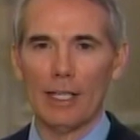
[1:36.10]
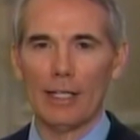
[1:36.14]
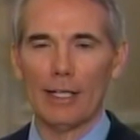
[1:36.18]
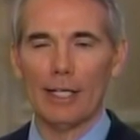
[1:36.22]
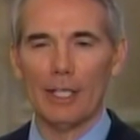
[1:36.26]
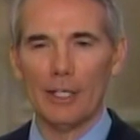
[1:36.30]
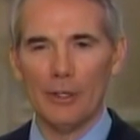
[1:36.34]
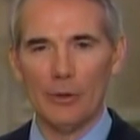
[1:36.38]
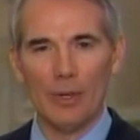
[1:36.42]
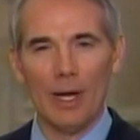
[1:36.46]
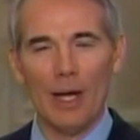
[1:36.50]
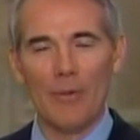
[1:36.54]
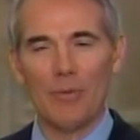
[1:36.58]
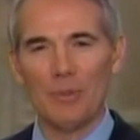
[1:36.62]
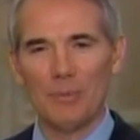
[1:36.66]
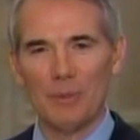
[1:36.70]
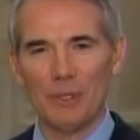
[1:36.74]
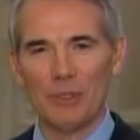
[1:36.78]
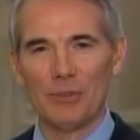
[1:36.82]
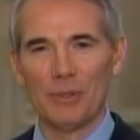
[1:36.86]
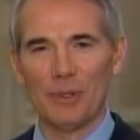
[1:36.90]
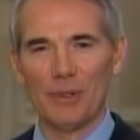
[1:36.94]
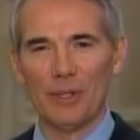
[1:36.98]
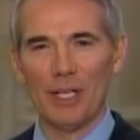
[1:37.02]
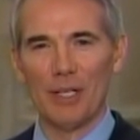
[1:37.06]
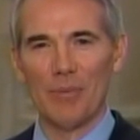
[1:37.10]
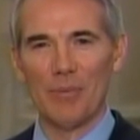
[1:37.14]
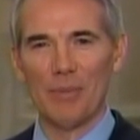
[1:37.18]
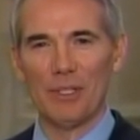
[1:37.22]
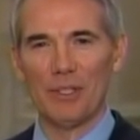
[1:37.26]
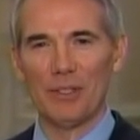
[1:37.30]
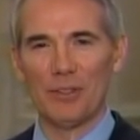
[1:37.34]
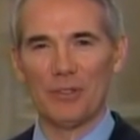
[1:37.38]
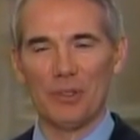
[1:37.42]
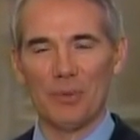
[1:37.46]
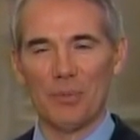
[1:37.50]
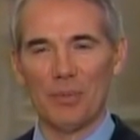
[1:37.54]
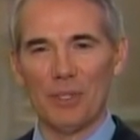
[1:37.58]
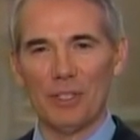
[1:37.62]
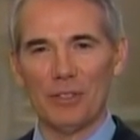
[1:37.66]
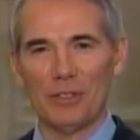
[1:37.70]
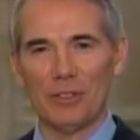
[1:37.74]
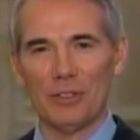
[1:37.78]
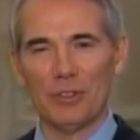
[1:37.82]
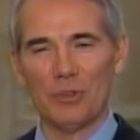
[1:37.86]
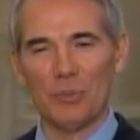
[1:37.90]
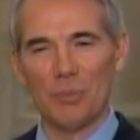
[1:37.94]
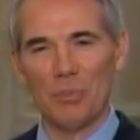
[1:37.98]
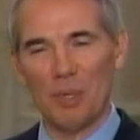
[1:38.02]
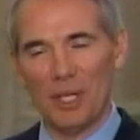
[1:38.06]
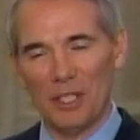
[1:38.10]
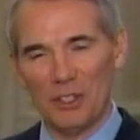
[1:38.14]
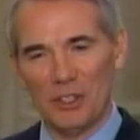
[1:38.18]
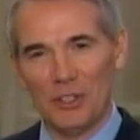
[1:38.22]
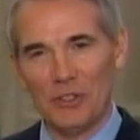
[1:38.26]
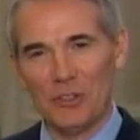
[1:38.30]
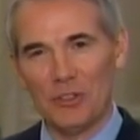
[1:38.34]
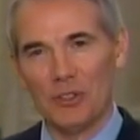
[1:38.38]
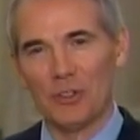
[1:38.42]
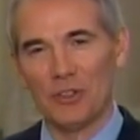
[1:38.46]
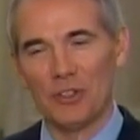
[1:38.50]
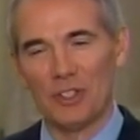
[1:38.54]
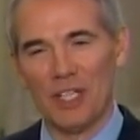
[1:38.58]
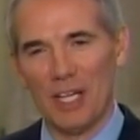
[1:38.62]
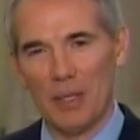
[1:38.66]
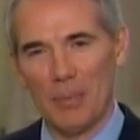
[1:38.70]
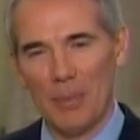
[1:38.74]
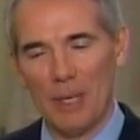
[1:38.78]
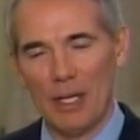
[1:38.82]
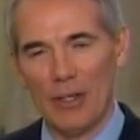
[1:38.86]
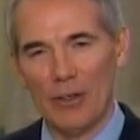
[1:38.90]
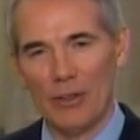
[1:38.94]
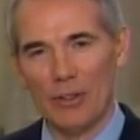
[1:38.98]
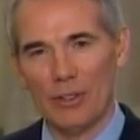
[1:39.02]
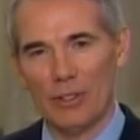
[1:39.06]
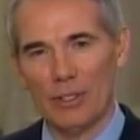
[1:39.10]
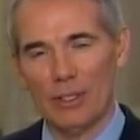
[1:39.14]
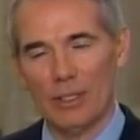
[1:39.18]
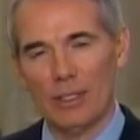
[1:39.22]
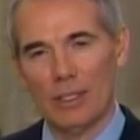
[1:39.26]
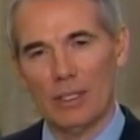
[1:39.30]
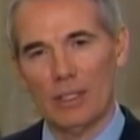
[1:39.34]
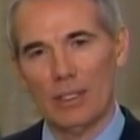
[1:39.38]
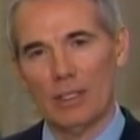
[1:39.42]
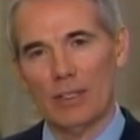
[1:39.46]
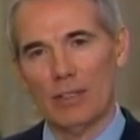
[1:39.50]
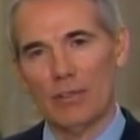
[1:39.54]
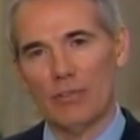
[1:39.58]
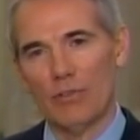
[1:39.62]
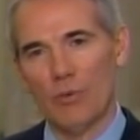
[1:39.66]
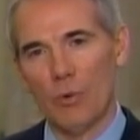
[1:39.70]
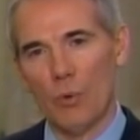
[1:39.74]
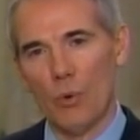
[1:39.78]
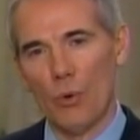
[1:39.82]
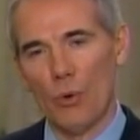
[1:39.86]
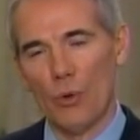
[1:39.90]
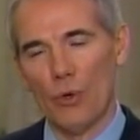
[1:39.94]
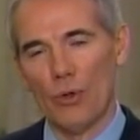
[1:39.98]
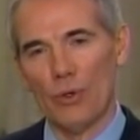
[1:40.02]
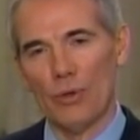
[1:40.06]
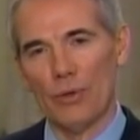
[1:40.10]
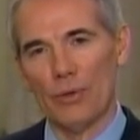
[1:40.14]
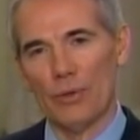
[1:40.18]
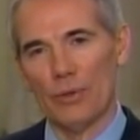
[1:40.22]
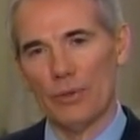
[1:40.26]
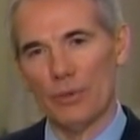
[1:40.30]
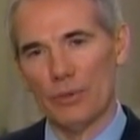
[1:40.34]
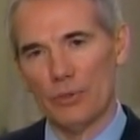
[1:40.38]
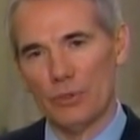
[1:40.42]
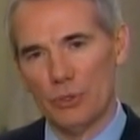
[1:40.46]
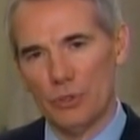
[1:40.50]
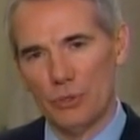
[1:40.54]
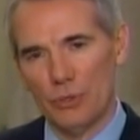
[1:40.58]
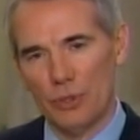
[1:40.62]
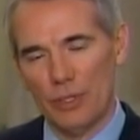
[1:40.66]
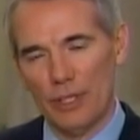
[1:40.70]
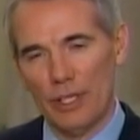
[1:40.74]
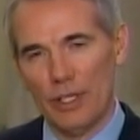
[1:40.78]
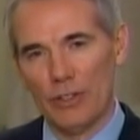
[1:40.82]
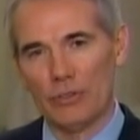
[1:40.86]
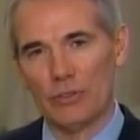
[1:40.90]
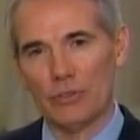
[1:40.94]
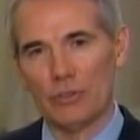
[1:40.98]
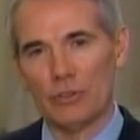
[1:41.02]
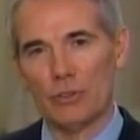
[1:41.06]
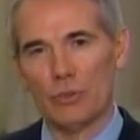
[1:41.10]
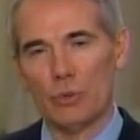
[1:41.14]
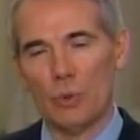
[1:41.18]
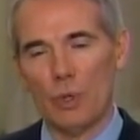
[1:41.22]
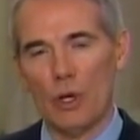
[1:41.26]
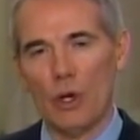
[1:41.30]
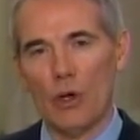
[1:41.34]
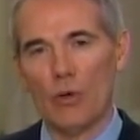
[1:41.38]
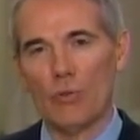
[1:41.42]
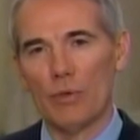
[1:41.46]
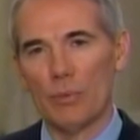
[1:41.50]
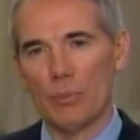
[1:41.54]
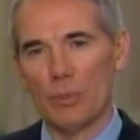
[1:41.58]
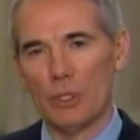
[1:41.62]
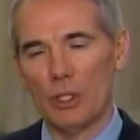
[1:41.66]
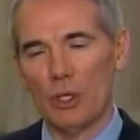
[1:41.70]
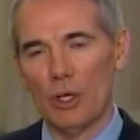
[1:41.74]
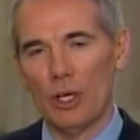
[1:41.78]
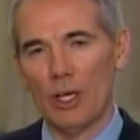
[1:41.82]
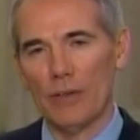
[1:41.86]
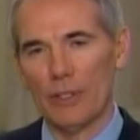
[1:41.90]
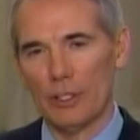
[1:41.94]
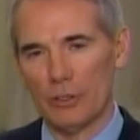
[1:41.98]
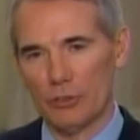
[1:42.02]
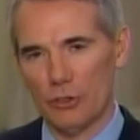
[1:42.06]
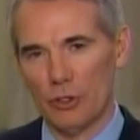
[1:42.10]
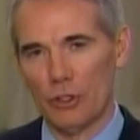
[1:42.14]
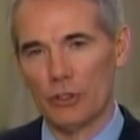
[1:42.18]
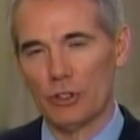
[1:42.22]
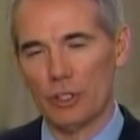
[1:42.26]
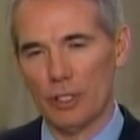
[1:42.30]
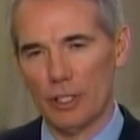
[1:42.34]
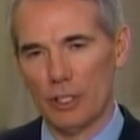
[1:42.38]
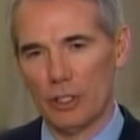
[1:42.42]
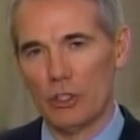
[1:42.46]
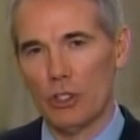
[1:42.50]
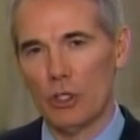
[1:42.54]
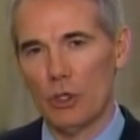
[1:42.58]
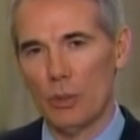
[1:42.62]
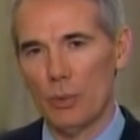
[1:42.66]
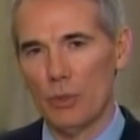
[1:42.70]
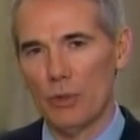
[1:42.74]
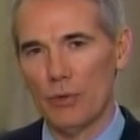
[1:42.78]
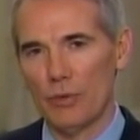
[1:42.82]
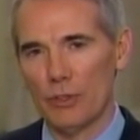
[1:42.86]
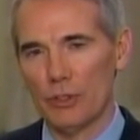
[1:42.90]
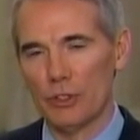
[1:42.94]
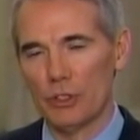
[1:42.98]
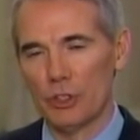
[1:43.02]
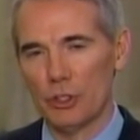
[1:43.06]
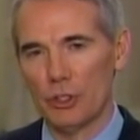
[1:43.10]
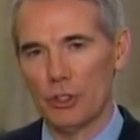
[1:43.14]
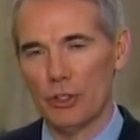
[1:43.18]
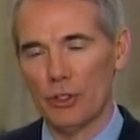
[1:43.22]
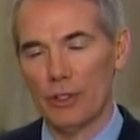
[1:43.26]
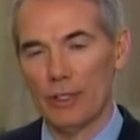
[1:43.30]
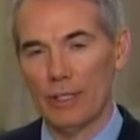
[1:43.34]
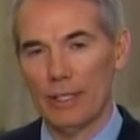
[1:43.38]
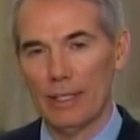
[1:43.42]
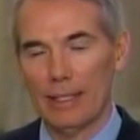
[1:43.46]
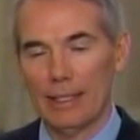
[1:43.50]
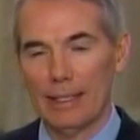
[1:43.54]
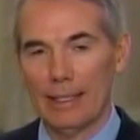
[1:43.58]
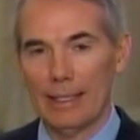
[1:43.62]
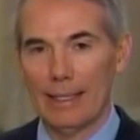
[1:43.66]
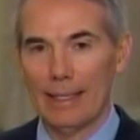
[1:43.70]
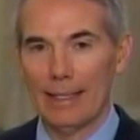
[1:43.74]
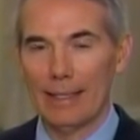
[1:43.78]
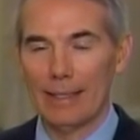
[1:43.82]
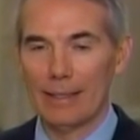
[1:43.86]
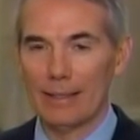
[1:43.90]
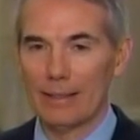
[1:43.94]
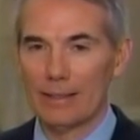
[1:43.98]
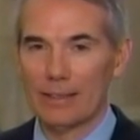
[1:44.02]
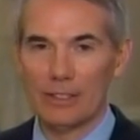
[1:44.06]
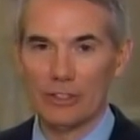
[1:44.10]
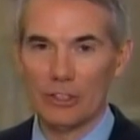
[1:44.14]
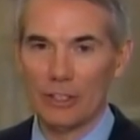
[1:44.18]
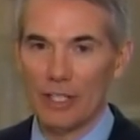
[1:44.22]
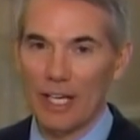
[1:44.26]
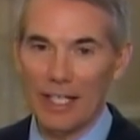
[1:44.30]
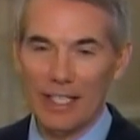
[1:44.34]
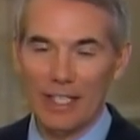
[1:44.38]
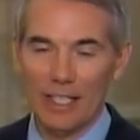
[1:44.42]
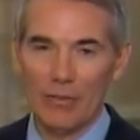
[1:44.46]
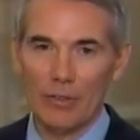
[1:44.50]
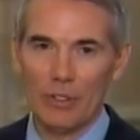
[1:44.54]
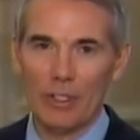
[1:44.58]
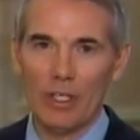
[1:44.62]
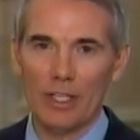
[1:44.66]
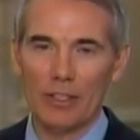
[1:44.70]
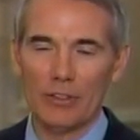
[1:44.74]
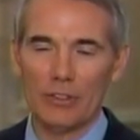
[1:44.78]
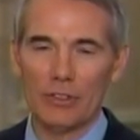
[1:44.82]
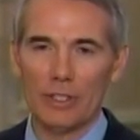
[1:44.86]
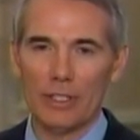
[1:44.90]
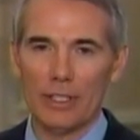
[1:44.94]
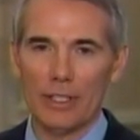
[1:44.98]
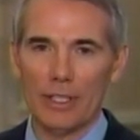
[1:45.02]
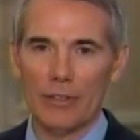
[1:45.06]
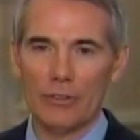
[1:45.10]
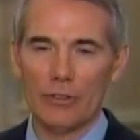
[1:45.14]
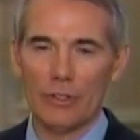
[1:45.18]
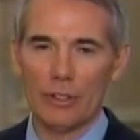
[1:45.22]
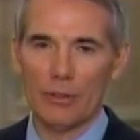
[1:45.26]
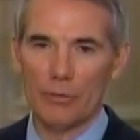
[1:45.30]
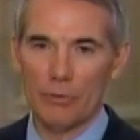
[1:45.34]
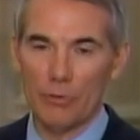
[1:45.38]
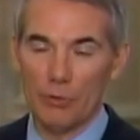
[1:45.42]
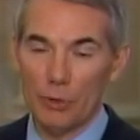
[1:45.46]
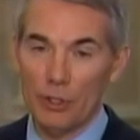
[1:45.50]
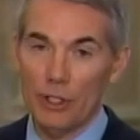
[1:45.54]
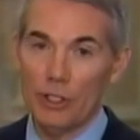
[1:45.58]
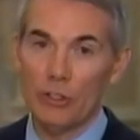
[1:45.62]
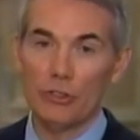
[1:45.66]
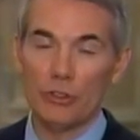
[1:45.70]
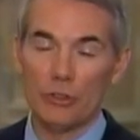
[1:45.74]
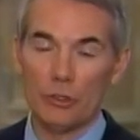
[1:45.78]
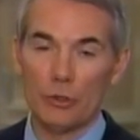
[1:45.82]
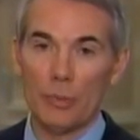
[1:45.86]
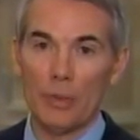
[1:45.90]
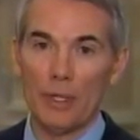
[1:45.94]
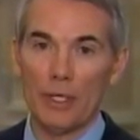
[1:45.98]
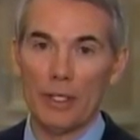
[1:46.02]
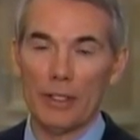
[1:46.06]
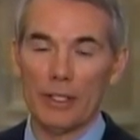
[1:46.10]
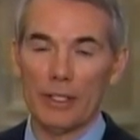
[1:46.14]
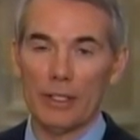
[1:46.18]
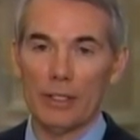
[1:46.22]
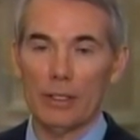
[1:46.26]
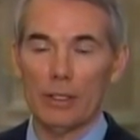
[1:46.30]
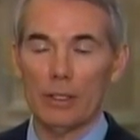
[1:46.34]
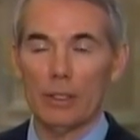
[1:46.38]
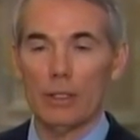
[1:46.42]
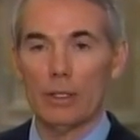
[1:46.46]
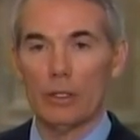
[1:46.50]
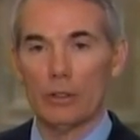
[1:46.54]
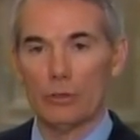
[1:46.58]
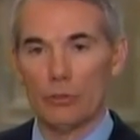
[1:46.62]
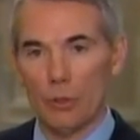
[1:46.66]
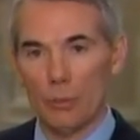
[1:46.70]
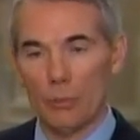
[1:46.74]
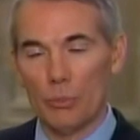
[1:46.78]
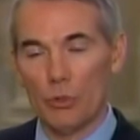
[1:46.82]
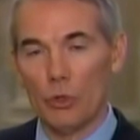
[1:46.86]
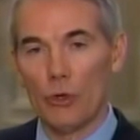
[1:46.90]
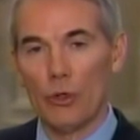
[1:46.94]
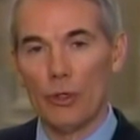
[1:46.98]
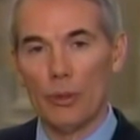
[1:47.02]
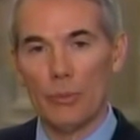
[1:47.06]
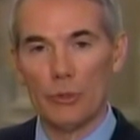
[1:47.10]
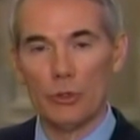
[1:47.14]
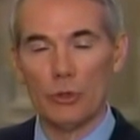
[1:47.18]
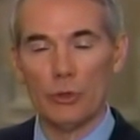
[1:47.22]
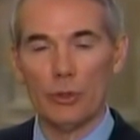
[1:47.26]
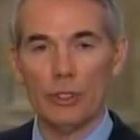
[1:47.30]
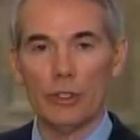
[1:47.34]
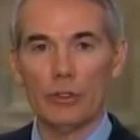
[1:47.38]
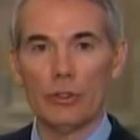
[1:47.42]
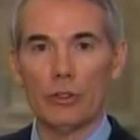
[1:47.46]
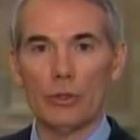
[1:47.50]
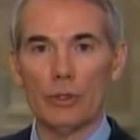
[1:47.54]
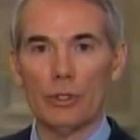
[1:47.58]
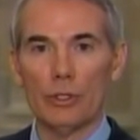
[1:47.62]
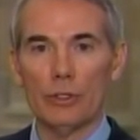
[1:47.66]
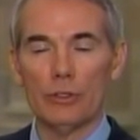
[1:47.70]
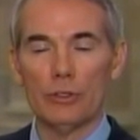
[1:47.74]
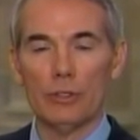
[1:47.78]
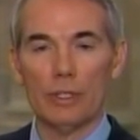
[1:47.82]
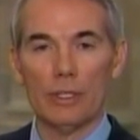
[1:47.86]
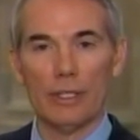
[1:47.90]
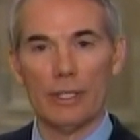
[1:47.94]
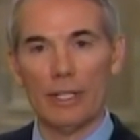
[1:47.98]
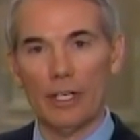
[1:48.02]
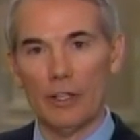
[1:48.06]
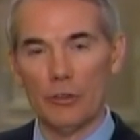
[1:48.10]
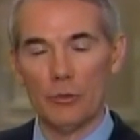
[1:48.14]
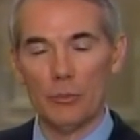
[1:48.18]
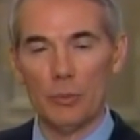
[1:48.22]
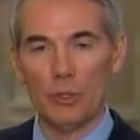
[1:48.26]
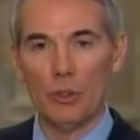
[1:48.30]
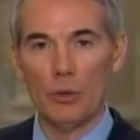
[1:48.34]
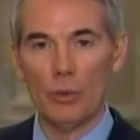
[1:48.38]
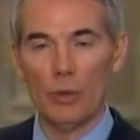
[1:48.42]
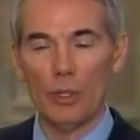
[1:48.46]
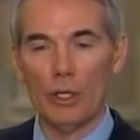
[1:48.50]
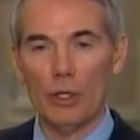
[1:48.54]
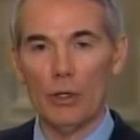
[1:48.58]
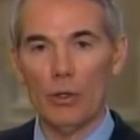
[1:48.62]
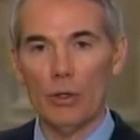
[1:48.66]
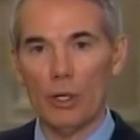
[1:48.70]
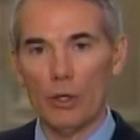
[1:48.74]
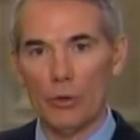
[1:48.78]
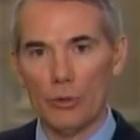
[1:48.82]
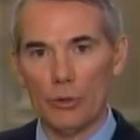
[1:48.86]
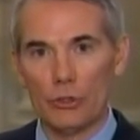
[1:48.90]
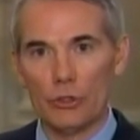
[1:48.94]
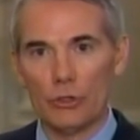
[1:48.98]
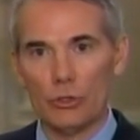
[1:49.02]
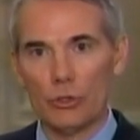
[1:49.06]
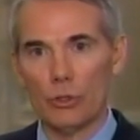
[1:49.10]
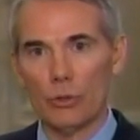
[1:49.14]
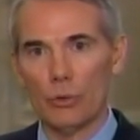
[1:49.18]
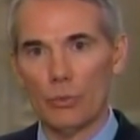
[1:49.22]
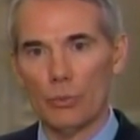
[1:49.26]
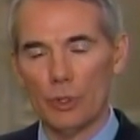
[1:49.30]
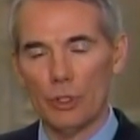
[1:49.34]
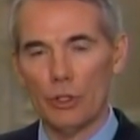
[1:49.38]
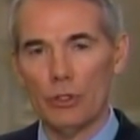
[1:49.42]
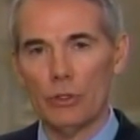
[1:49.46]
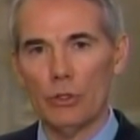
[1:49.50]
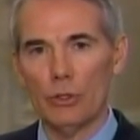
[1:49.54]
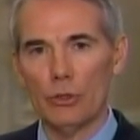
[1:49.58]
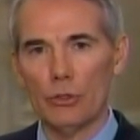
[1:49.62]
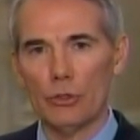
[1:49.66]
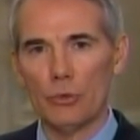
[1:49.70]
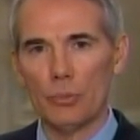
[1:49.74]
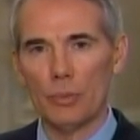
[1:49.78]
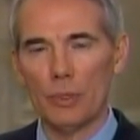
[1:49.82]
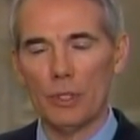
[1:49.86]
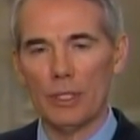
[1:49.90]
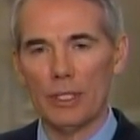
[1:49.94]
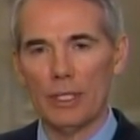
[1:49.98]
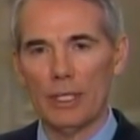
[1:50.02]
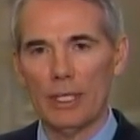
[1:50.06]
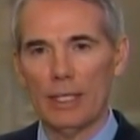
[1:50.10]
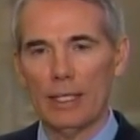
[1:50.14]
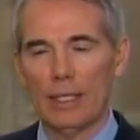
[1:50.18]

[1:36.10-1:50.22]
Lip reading: like your optimism on that because the president's budget just came out for 2012 and beyond. That starts in October of this year, and it does not have cuts. It has a freeze in spending. Some programs are increased, like high-speed rail. Others are reduced. But